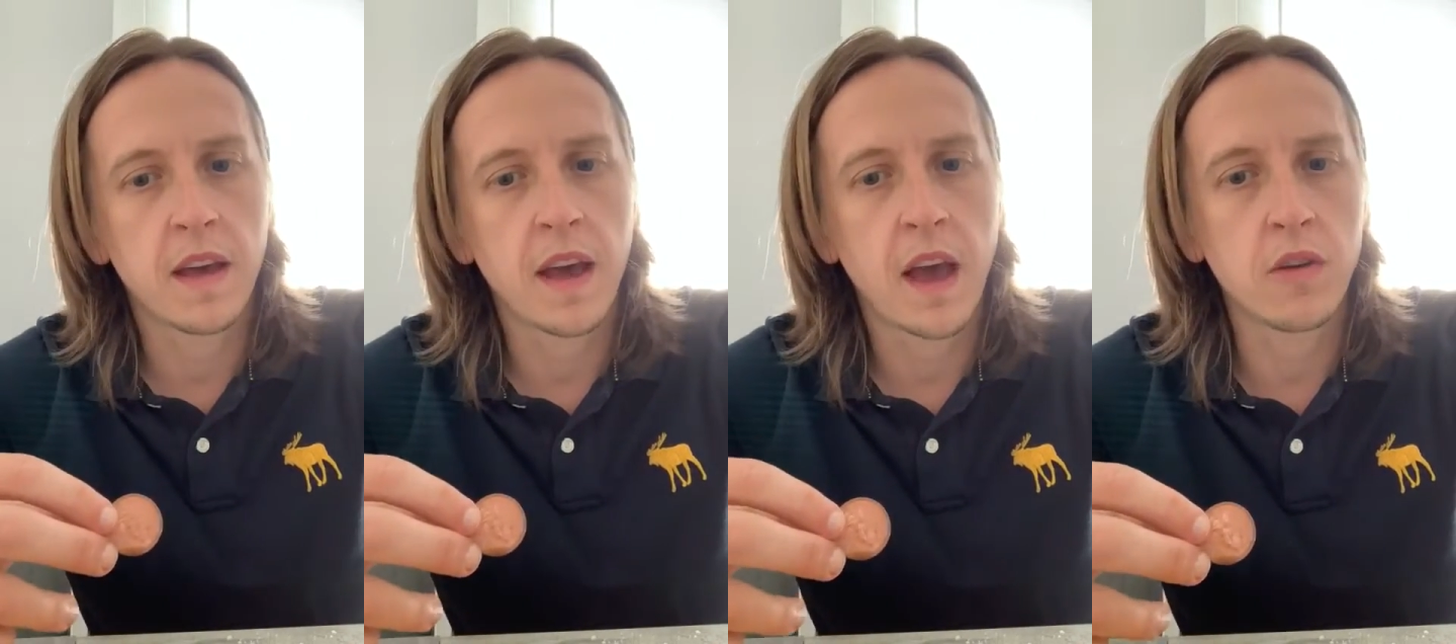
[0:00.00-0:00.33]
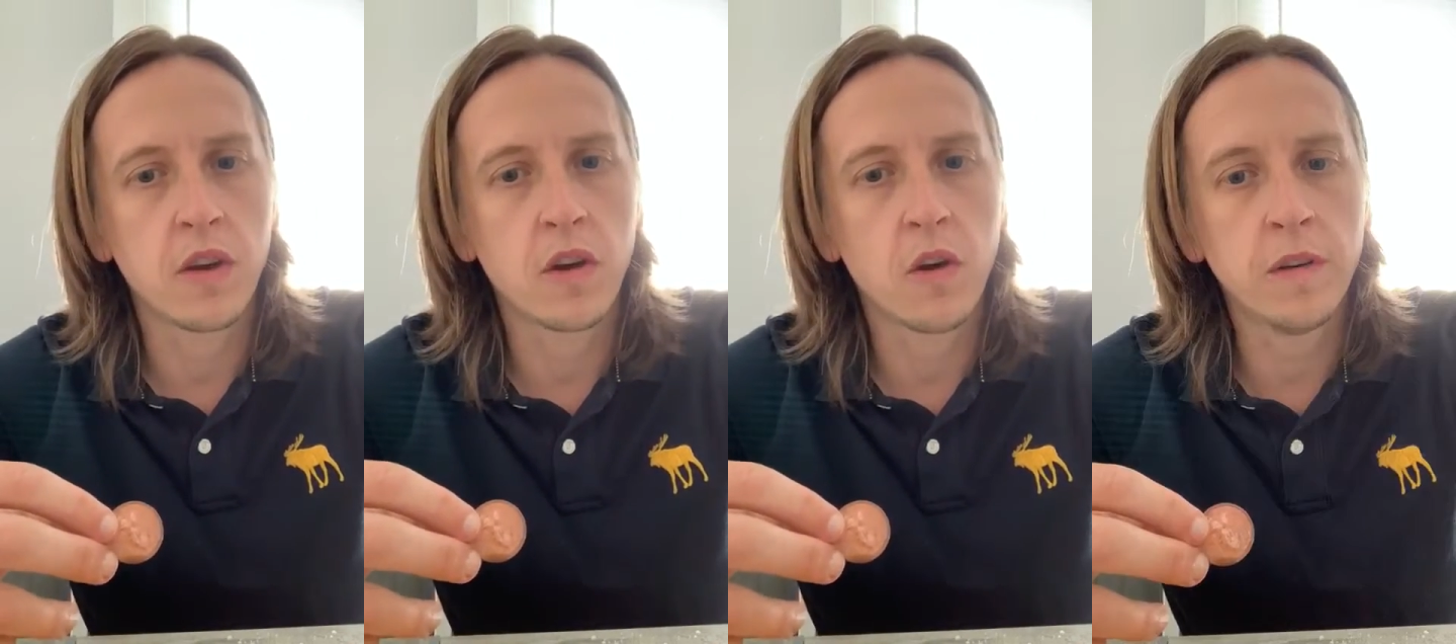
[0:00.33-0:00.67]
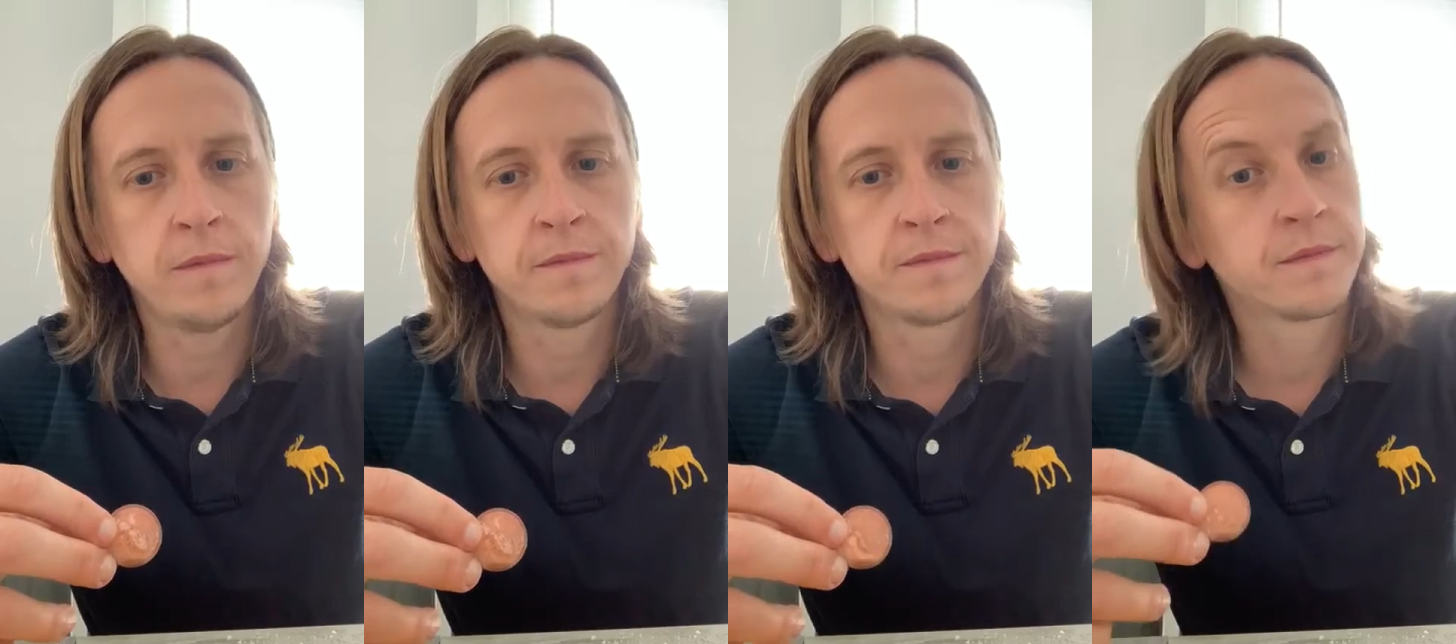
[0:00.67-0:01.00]
how you got
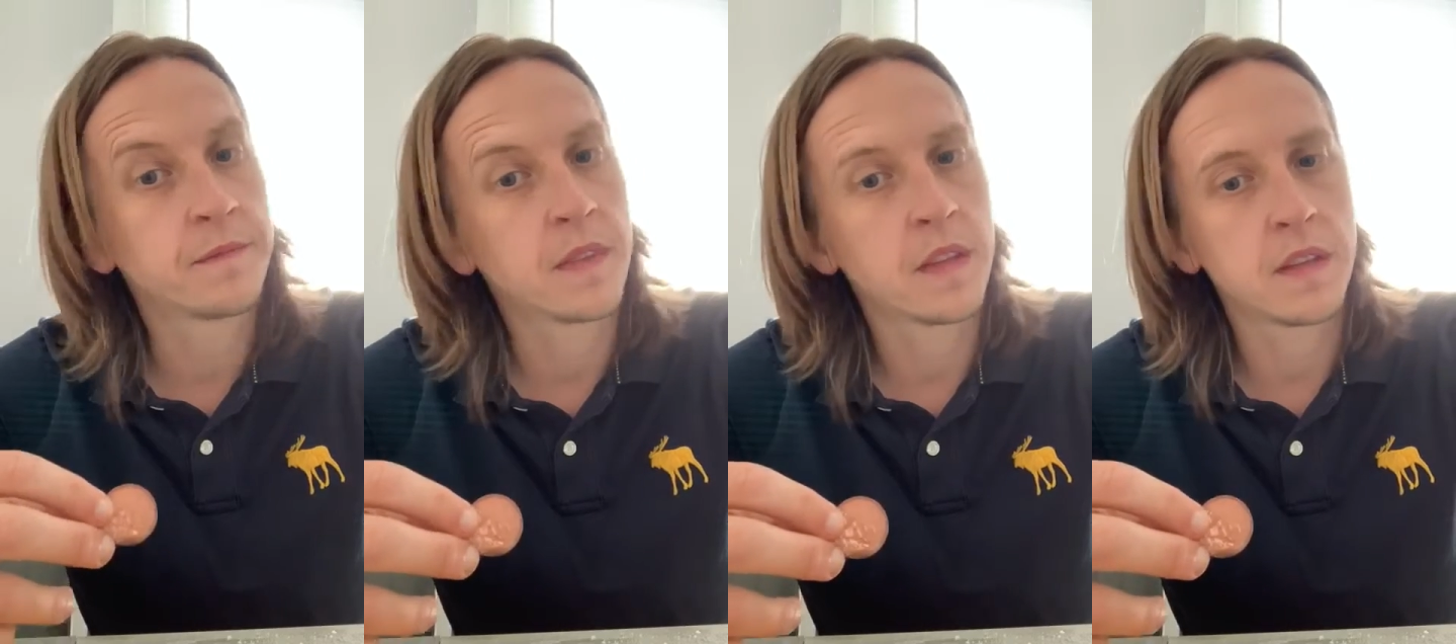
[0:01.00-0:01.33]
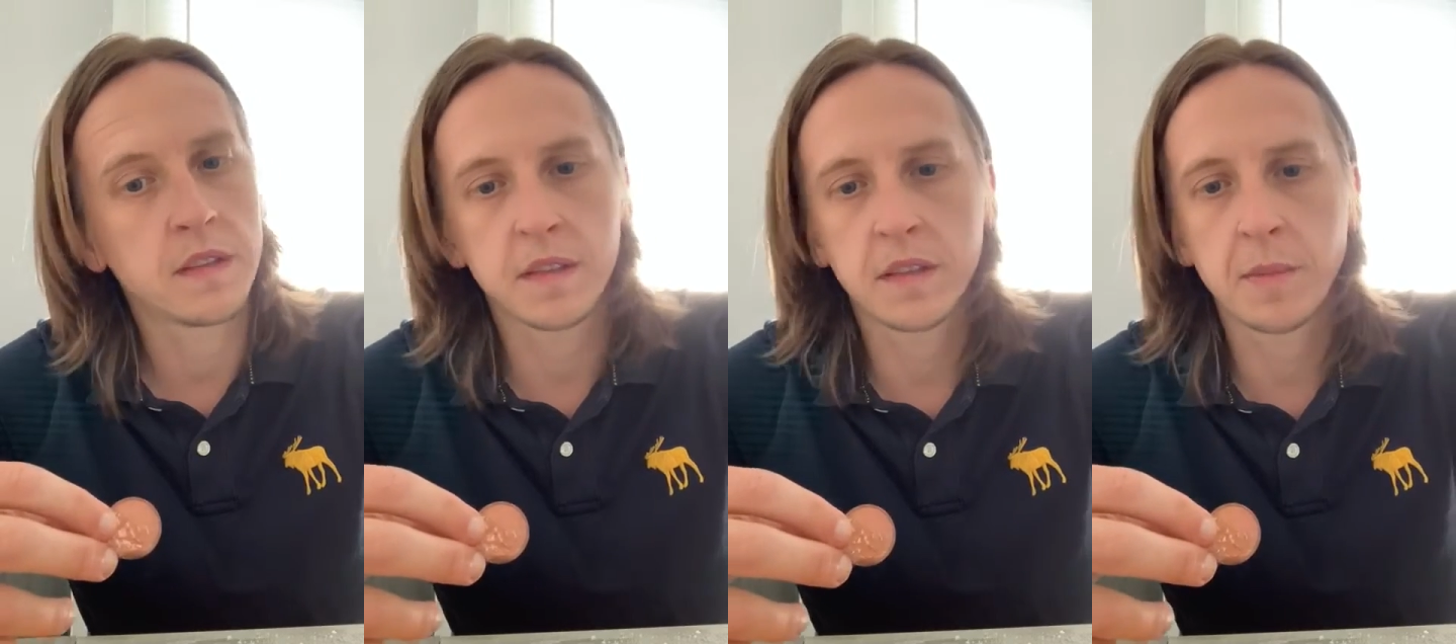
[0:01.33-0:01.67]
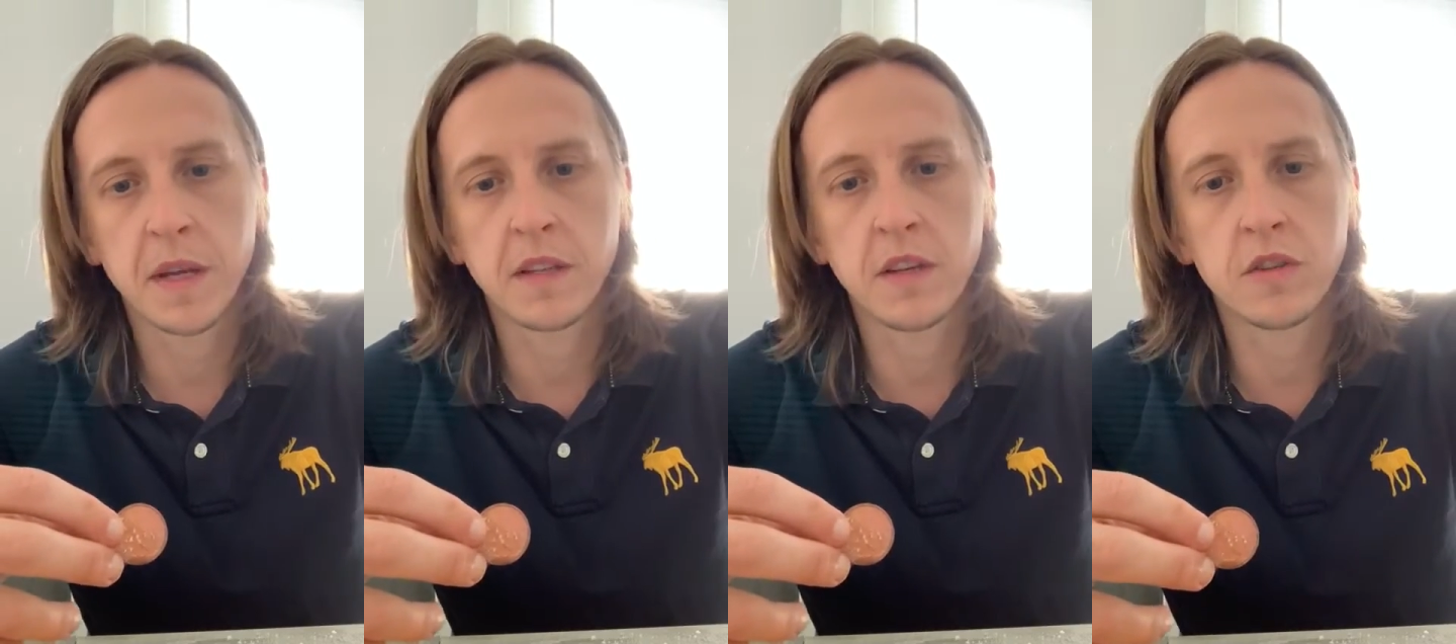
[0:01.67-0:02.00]
on.
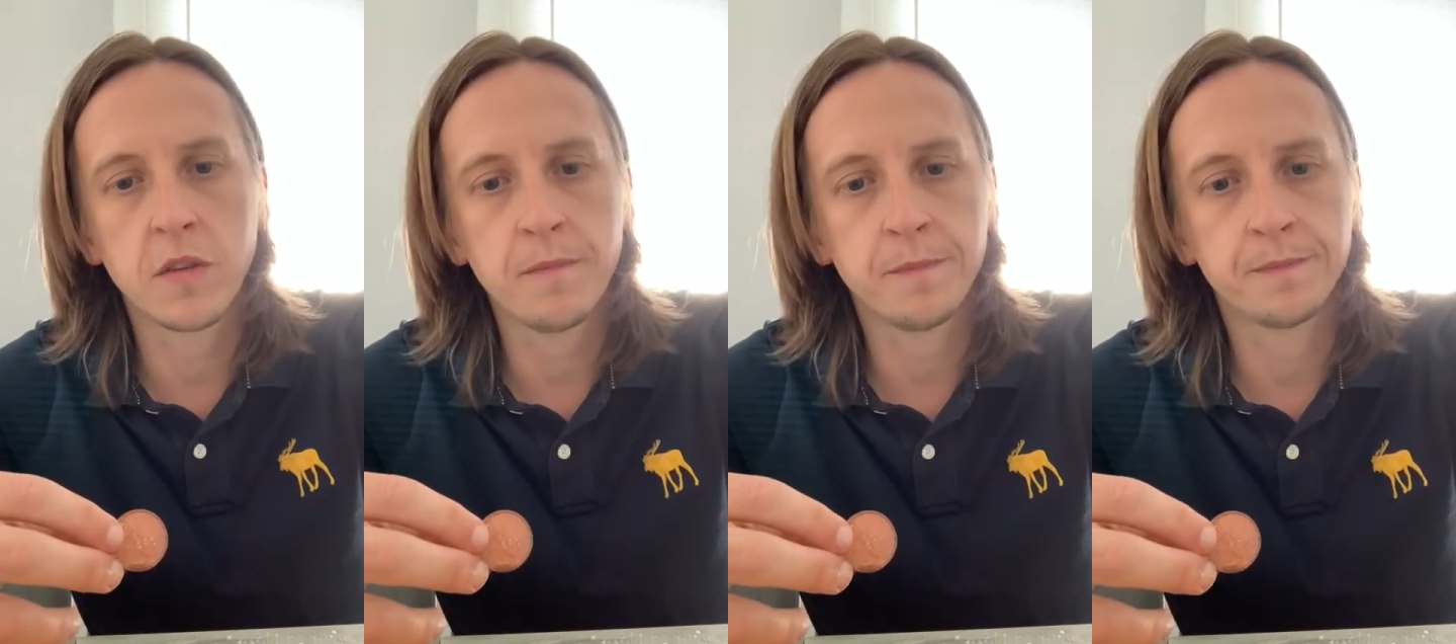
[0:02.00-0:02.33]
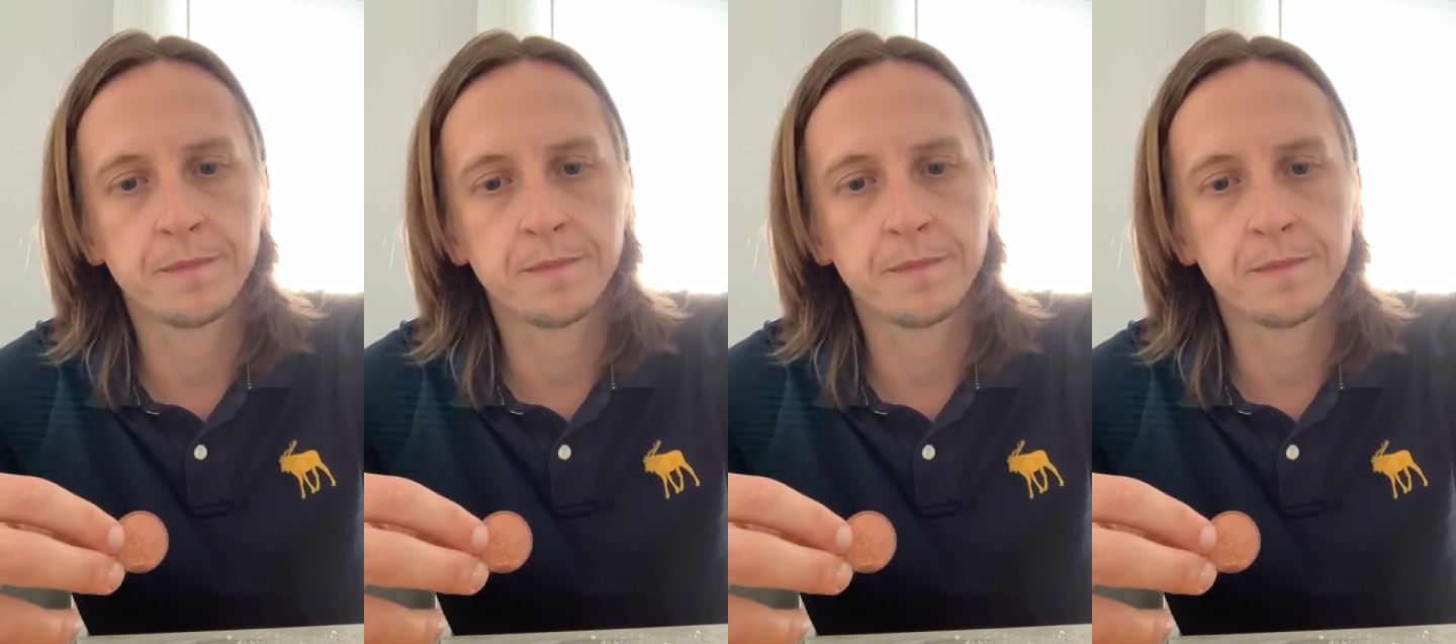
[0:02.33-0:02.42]
Speak to you soon.